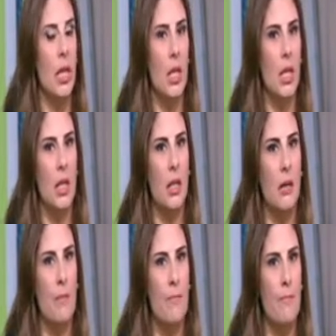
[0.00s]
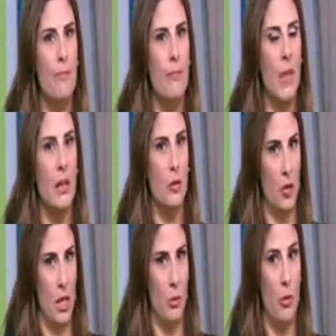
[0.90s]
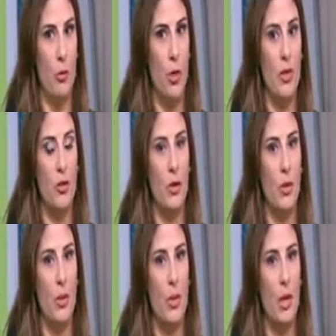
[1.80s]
sorry, we mentioned